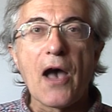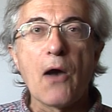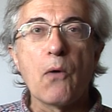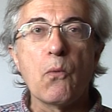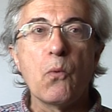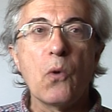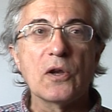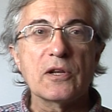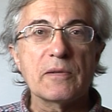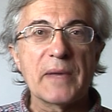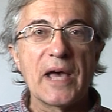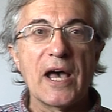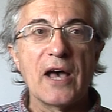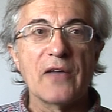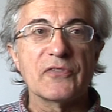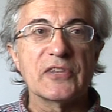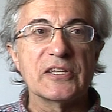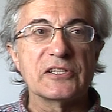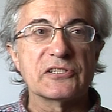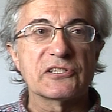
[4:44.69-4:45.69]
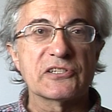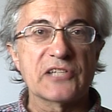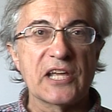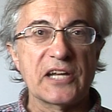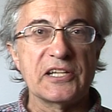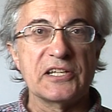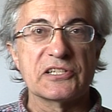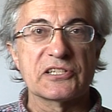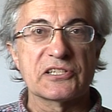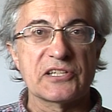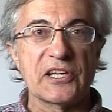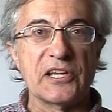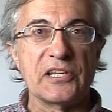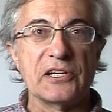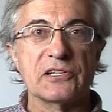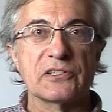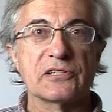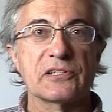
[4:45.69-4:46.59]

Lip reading: What about the steady state